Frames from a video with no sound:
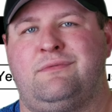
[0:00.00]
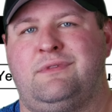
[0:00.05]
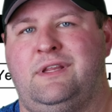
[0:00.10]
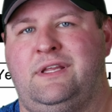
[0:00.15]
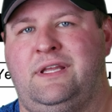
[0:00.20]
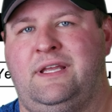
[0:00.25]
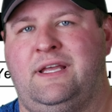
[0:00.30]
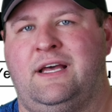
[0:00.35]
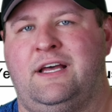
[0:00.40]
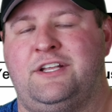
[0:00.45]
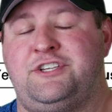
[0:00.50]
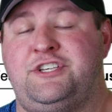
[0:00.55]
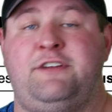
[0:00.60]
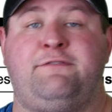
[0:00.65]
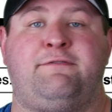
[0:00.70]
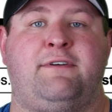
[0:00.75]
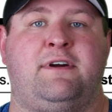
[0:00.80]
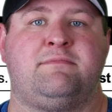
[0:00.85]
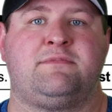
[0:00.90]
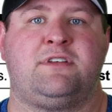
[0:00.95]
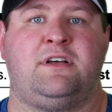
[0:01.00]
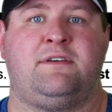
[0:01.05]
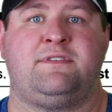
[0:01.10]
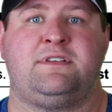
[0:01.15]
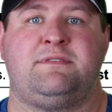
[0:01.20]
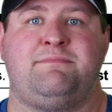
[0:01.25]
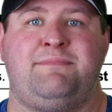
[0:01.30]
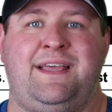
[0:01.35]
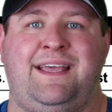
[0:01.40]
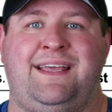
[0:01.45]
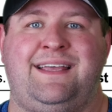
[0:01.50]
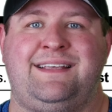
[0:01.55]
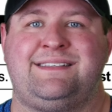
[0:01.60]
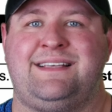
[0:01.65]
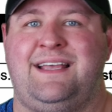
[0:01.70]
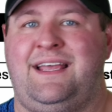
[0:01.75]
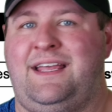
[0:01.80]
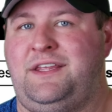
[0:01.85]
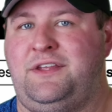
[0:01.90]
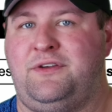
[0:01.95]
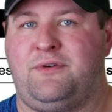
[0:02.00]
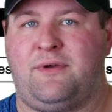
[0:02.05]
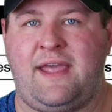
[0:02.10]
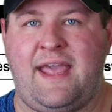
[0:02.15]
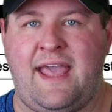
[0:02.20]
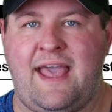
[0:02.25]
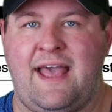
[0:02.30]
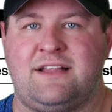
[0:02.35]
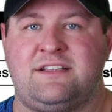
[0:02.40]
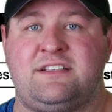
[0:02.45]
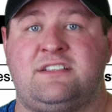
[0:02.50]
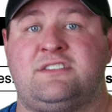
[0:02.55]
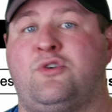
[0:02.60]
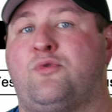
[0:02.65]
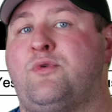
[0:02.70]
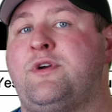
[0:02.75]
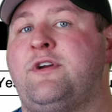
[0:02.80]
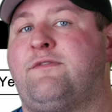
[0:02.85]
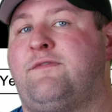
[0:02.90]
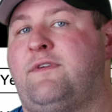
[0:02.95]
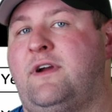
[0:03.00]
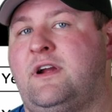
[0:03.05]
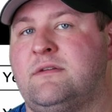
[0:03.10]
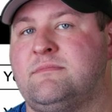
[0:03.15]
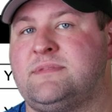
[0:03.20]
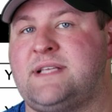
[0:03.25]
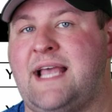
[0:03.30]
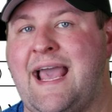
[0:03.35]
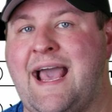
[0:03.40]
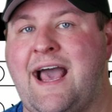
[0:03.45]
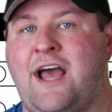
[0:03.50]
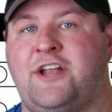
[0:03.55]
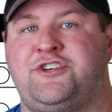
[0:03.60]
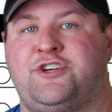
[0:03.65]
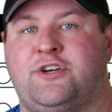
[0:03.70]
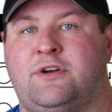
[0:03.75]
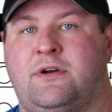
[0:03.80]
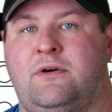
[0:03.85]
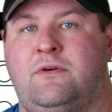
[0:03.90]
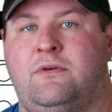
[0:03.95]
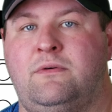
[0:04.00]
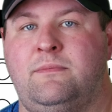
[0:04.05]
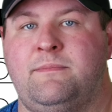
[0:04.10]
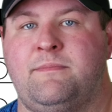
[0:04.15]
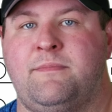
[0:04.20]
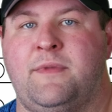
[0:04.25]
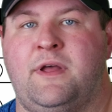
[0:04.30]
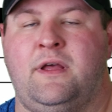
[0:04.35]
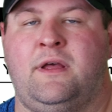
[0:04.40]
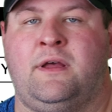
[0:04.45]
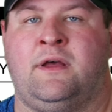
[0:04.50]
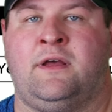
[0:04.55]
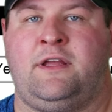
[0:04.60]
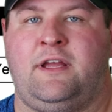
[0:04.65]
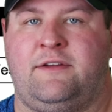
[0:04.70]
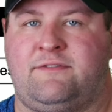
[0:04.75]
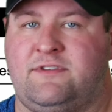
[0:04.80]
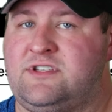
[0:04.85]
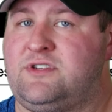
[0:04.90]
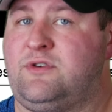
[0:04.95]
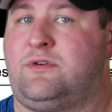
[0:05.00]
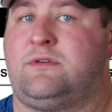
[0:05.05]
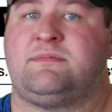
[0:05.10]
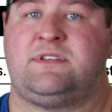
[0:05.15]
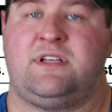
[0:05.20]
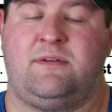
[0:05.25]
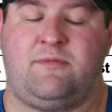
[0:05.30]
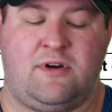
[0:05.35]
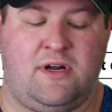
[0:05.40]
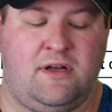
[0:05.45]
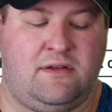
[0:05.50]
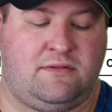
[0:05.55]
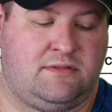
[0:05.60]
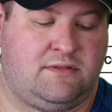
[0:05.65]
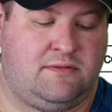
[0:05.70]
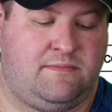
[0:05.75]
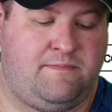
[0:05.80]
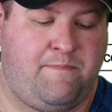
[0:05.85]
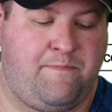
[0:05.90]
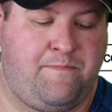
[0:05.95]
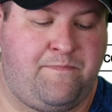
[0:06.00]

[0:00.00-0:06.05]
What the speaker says: the chief firearms office may say you can't store your firearms at your home. You have to store them somewhere else.